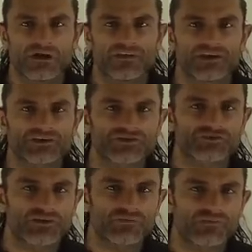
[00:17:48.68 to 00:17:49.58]
And then a
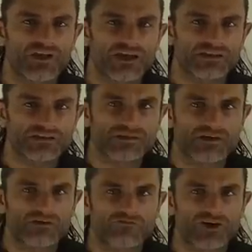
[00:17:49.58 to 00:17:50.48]
stream of light
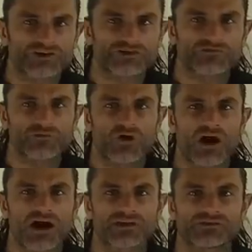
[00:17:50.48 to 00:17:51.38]
rushes from your
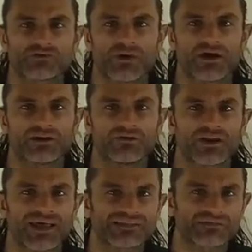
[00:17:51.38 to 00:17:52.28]
heart to your pineal
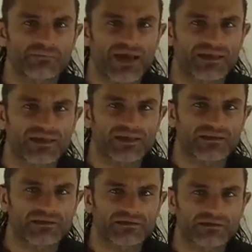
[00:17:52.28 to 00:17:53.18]
gland and back again.